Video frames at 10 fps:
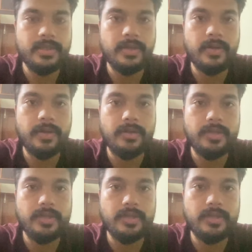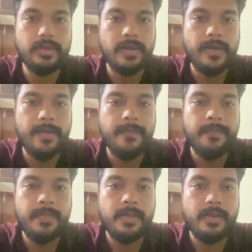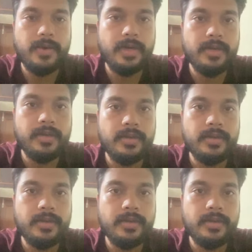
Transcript: No, I don't think so, right?